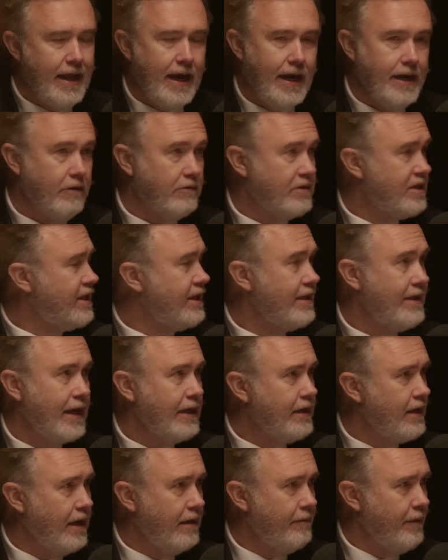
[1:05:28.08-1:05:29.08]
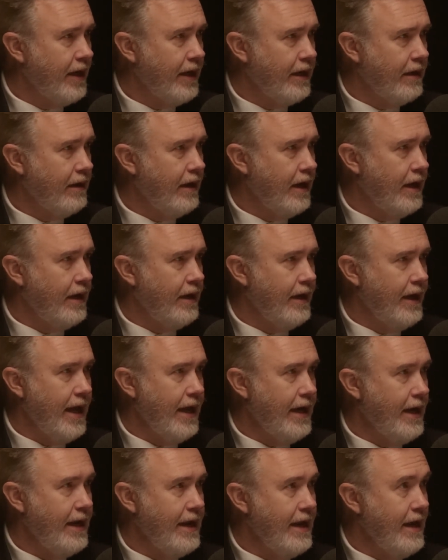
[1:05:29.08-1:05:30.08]
And I don't see that coming
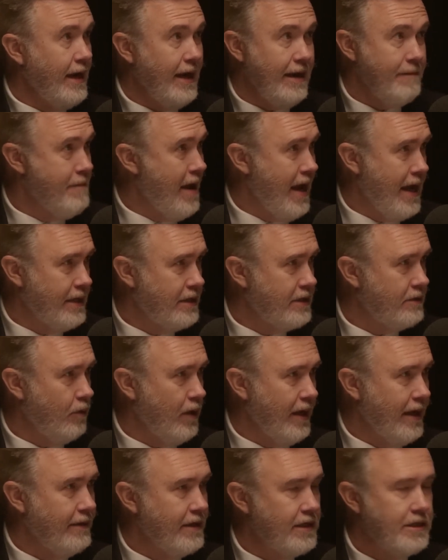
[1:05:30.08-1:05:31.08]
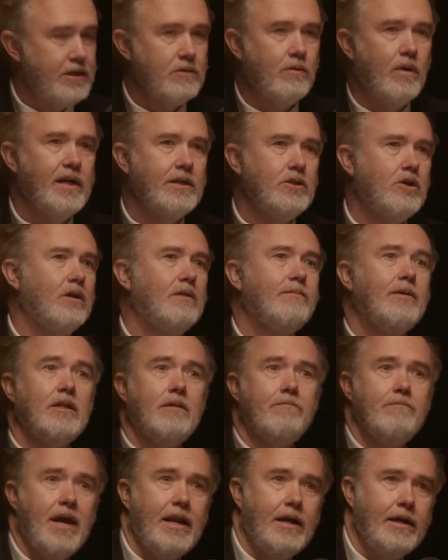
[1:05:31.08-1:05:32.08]
at any mass way. This is why I talk about
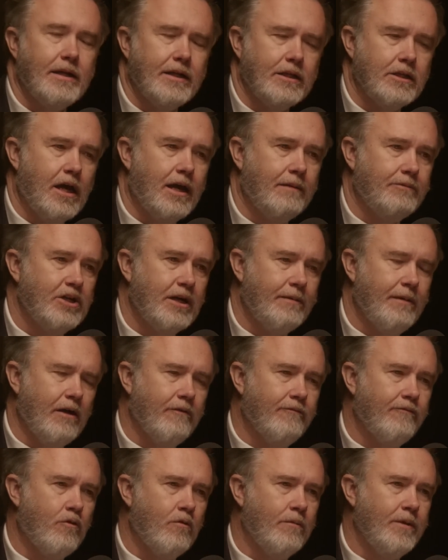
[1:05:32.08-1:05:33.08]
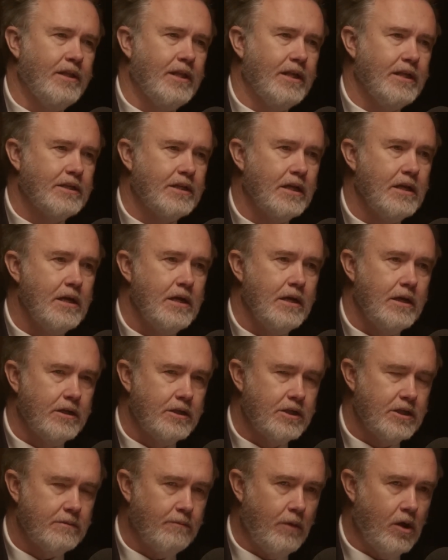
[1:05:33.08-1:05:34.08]
the Benedict option, about forming these
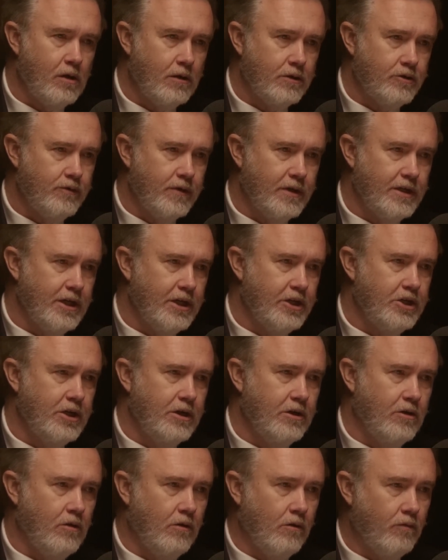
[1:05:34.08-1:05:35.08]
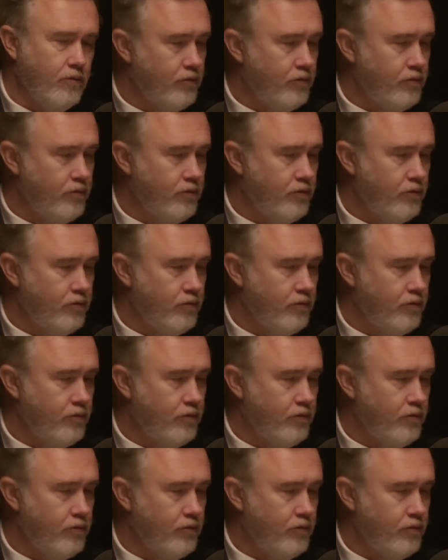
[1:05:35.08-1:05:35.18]
small, traditional,